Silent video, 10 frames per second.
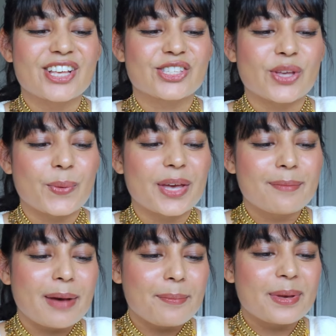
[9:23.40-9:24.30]
So
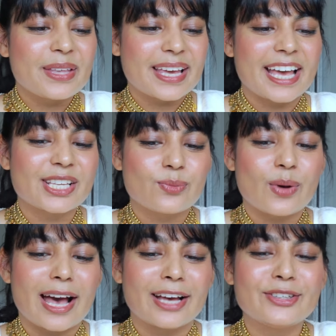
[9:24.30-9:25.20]
it might be the case
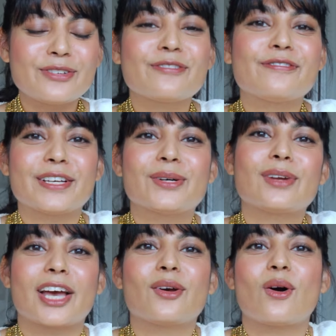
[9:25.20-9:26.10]
where you feel
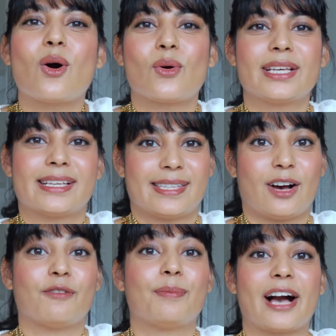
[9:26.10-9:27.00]
like you're holding
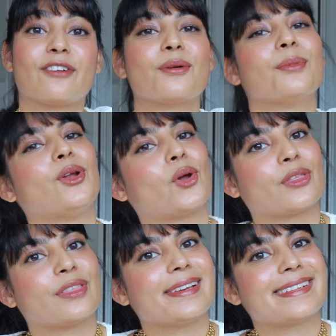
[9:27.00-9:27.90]
yourself back from a lot
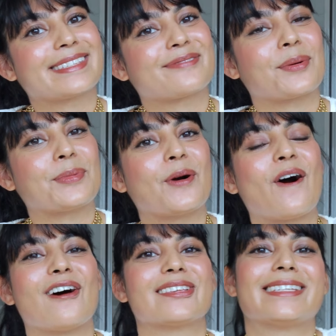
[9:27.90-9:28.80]
of things, from your
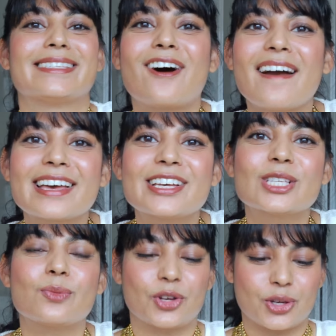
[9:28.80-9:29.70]
heart's
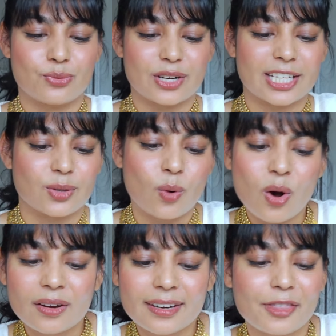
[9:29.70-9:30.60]
desires, what you really
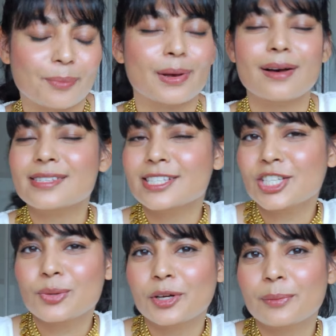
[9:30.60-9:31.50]
want, the person
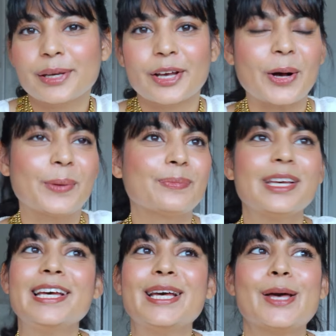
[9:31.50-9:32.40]
you want to become.
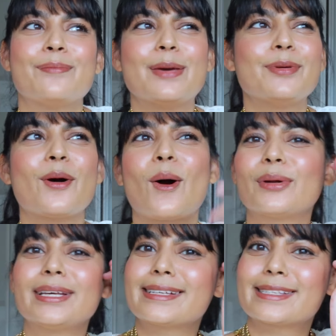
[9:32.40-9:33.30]
Maybe you're
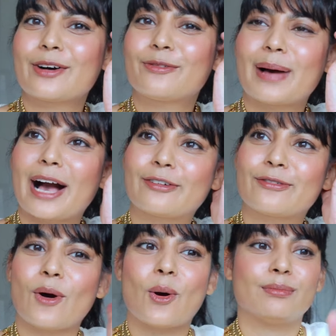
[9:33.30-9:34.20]
holding yourself back
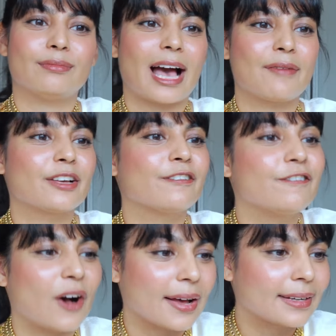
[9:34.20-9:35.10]
from having
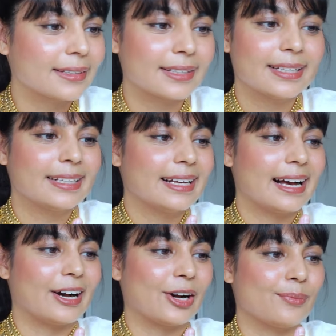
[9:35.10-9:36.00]
fun
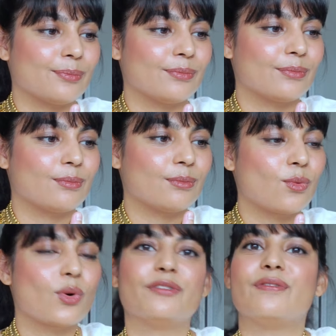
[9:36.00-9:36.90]
um,
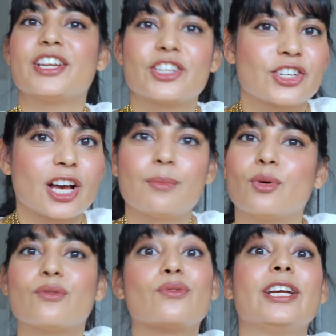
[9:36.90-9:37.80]
more adventure,
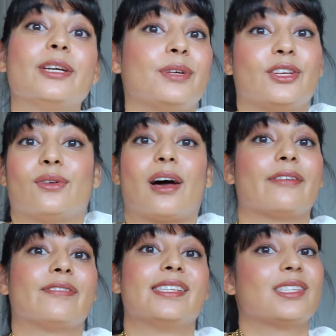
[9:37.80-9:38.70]
more freedom in your
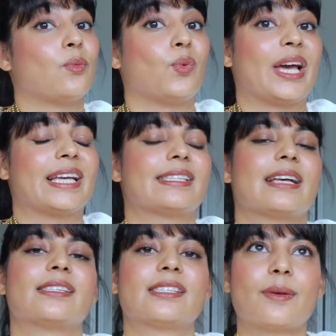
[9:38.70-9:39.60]
life in some ways.
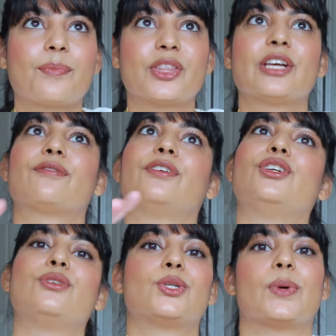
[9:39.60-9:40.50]
That's something for
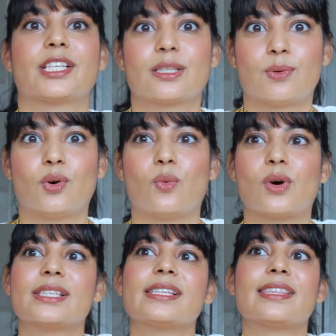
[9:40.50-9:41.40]
you to explore.
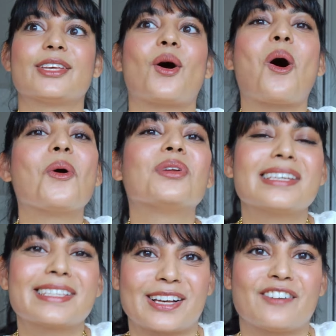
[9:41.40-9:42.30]
What is it that you're
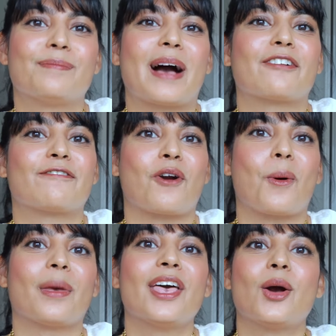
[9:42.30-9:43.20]
holding yourself back
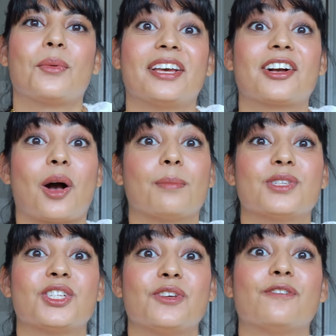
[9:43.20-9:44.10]
from when it
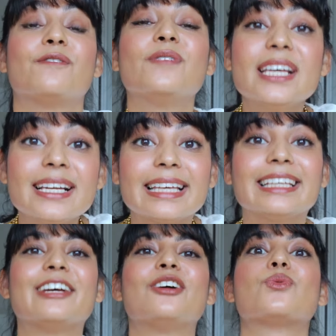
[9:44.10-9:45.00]
comes to
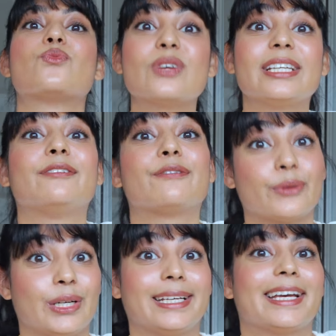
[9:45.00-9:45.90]
feeling really
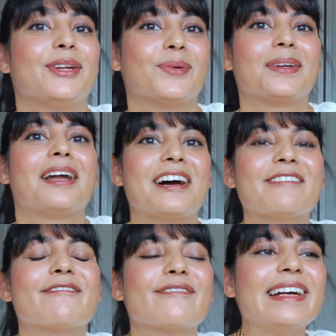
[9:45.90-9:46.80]
free in your
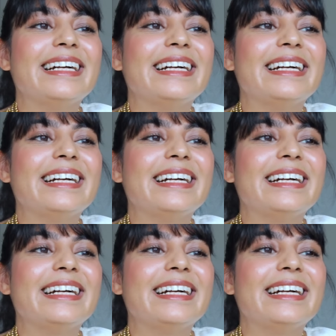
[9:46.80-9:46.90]
life?